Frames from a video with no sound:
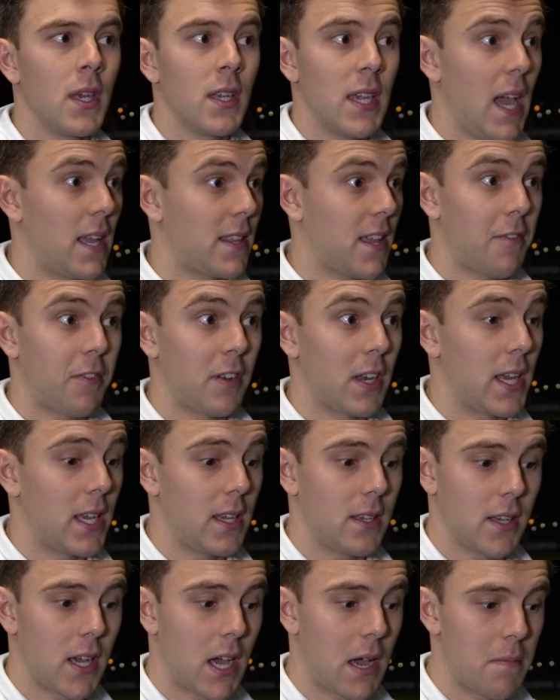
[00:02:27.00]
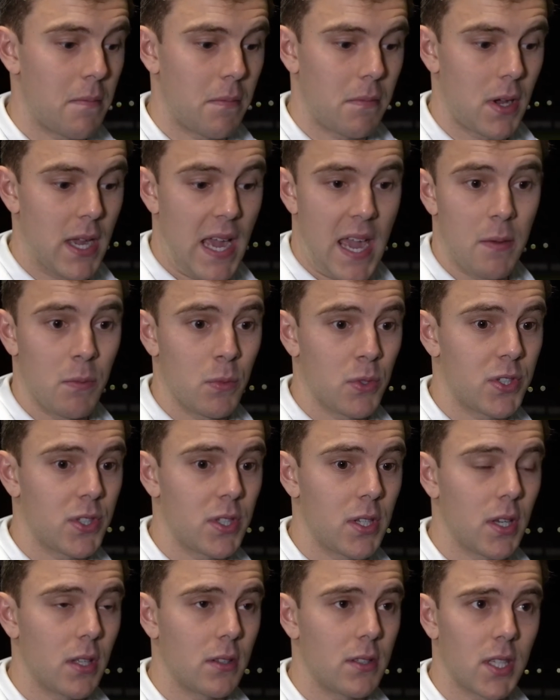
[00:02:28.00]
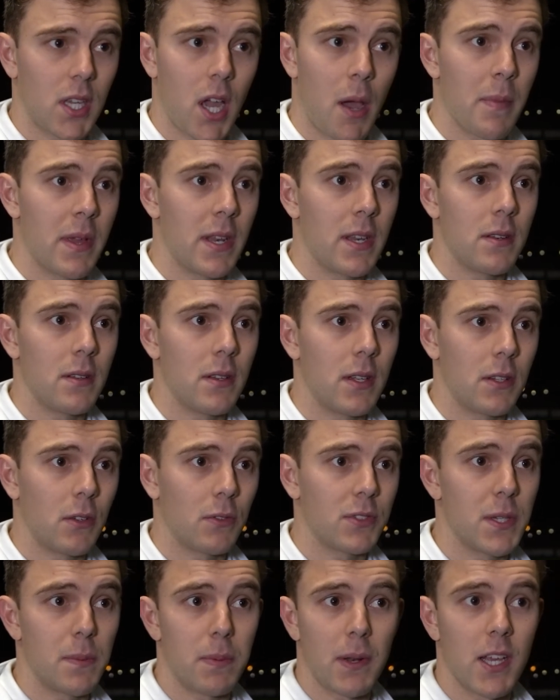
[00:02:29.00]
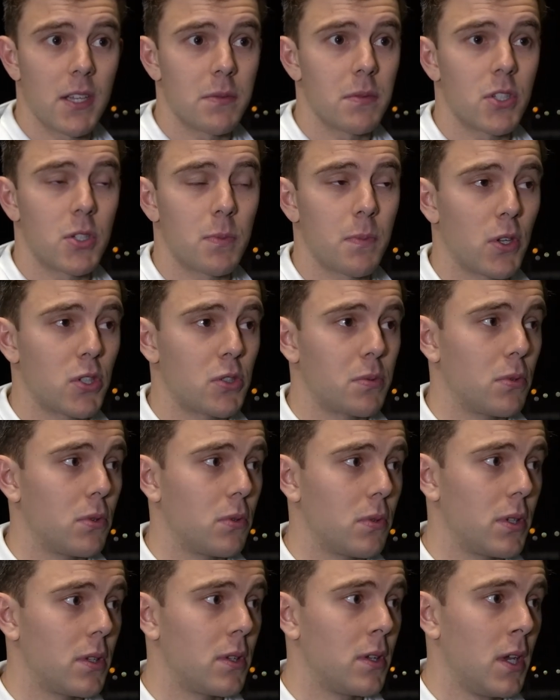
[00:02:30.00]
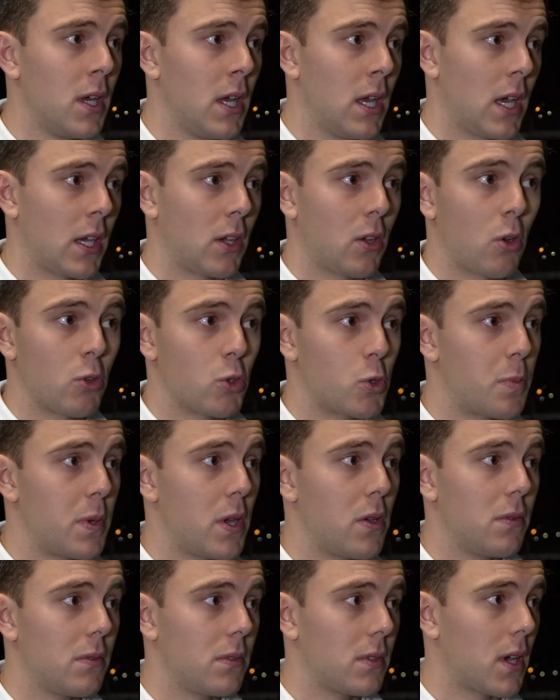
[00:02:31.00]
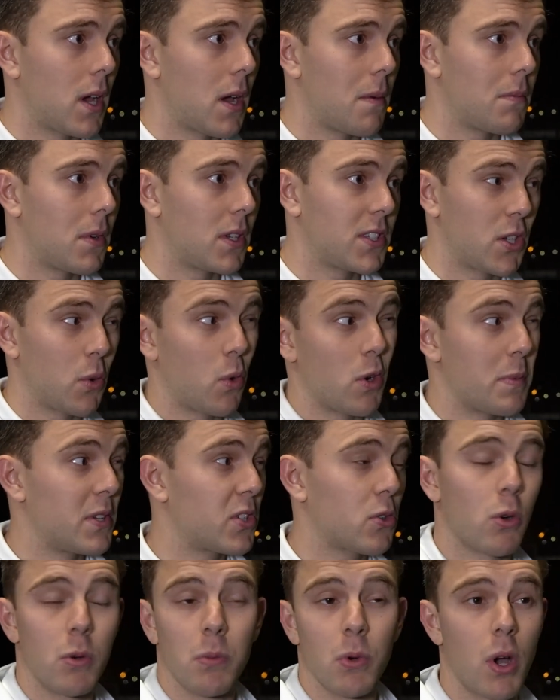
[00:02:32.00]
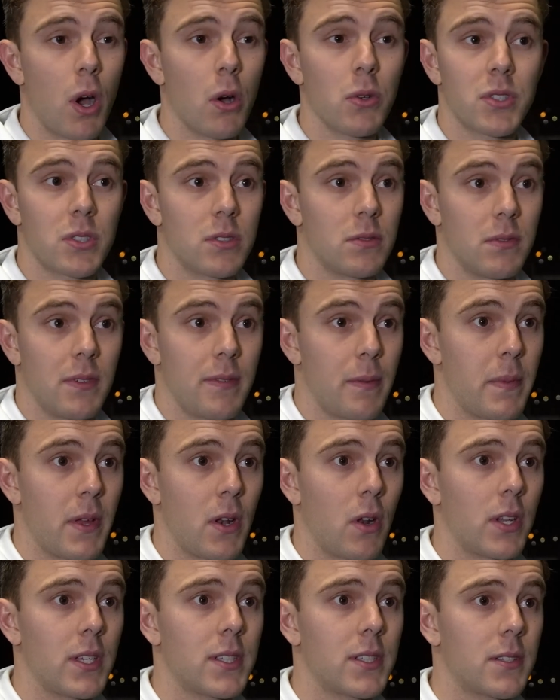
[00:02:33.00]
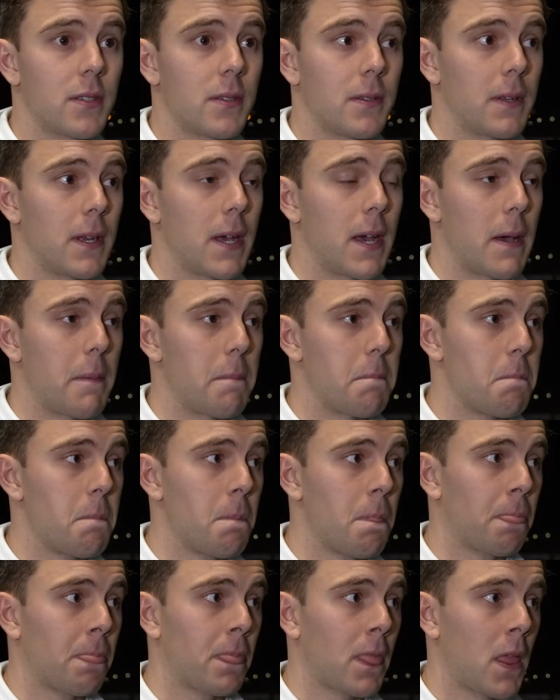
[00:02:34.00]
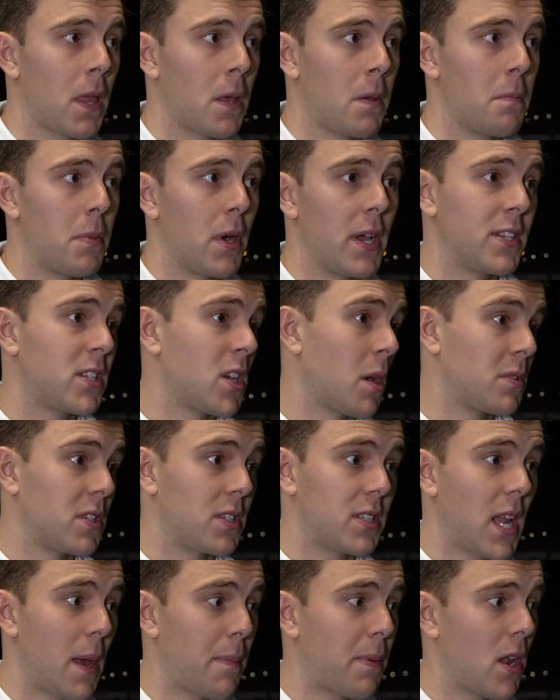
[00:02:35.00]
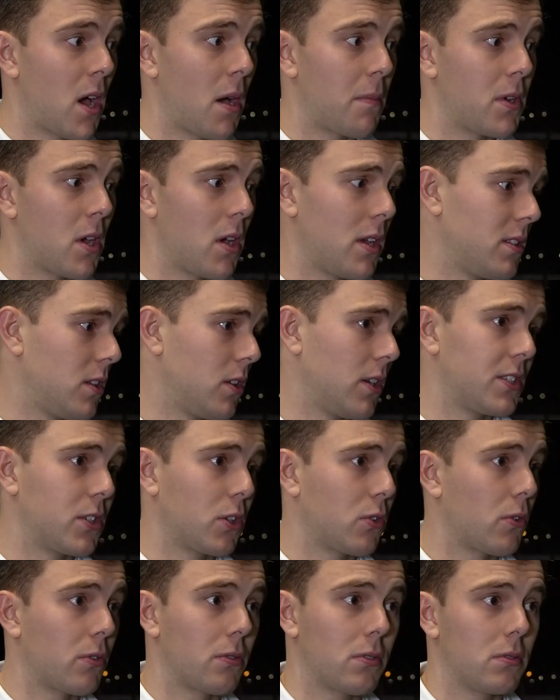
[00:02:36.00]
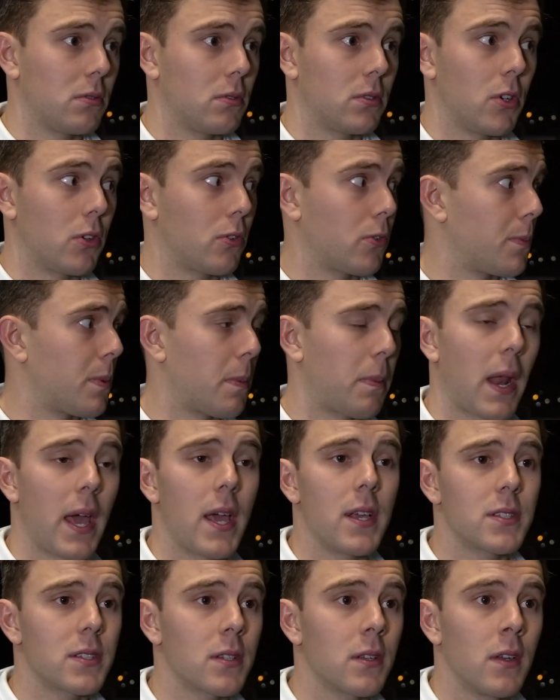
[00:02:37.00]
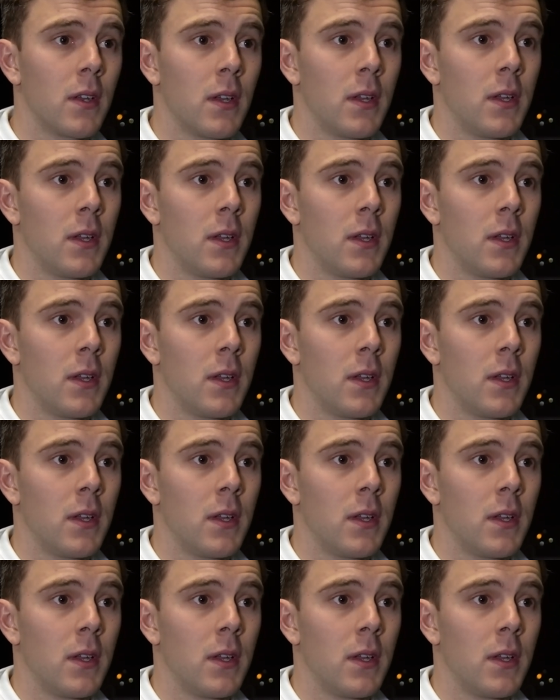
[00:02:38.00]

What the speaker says: Yeah, definitely. My aim was to come in and obviously play as much as possible and contribute. I still want to be scoring more goals, if I'm being honest. But in terms of stepping up, no, it's a good group of players.